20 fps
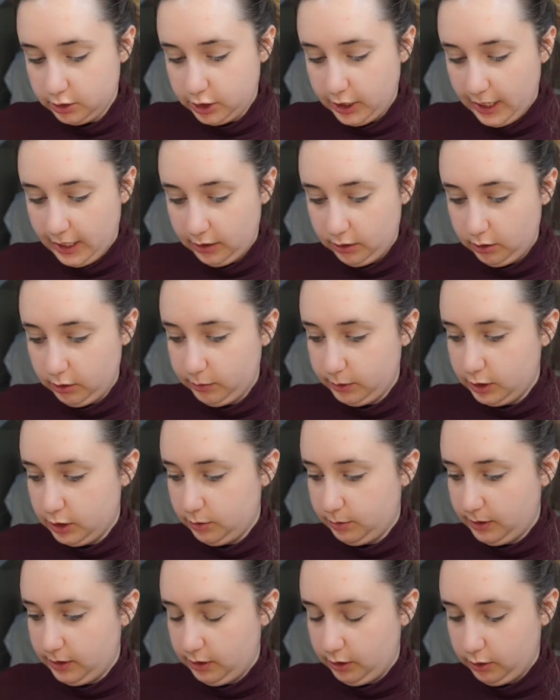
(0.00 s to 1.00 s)
shadow, which is
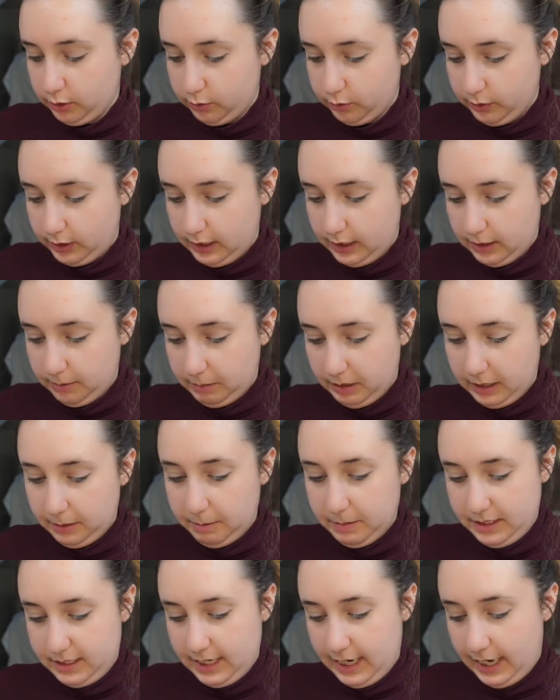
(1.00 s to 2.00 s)
one of the cream, like
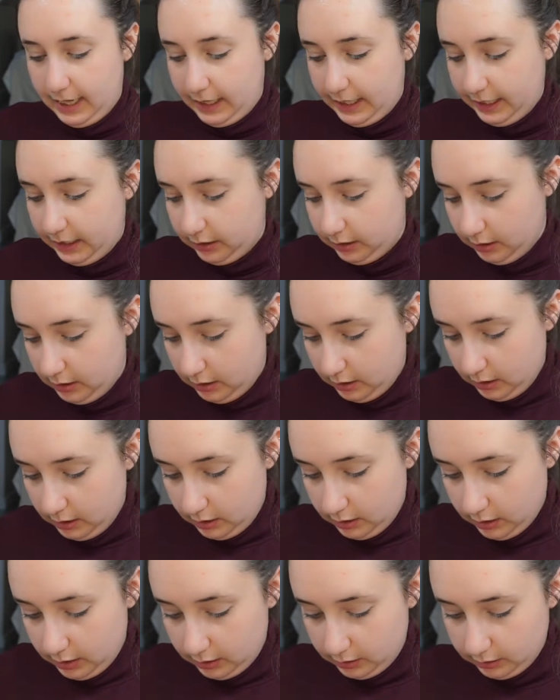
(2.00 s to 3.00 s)
metallic
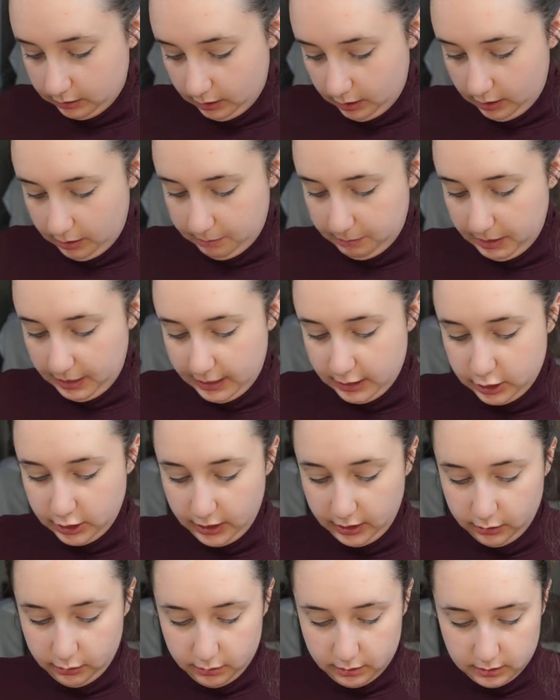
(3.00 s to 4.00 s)

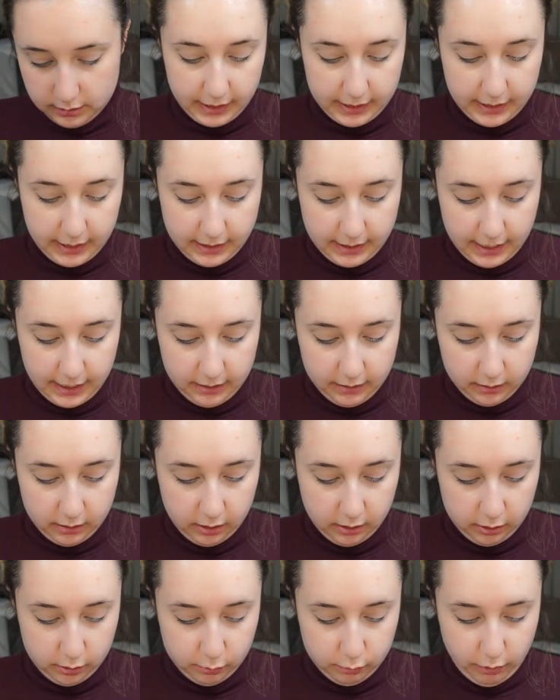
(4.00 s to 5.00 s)
eyeshadows. I got that in the
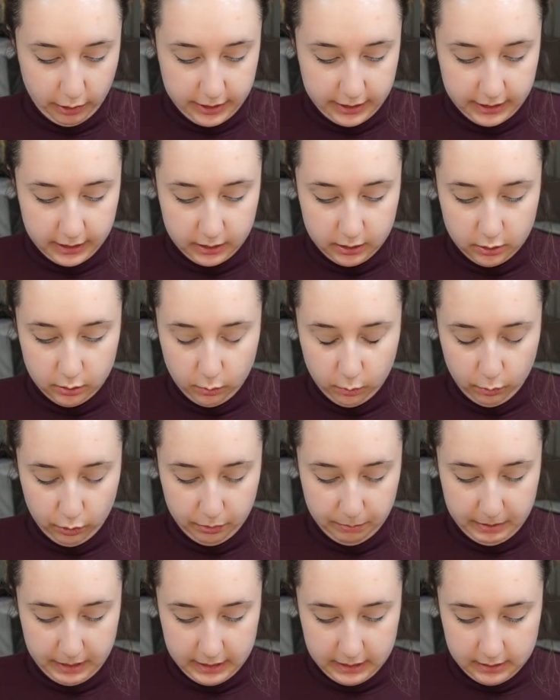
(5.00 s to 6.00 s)
color Running in
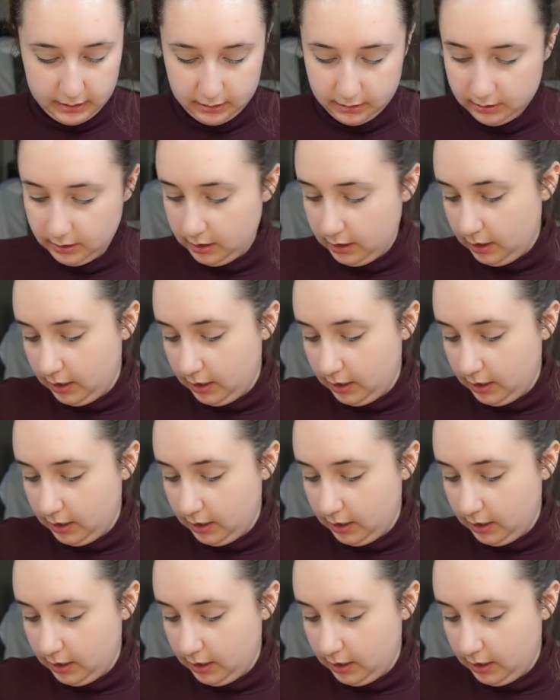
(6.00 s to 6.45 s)
Orbits.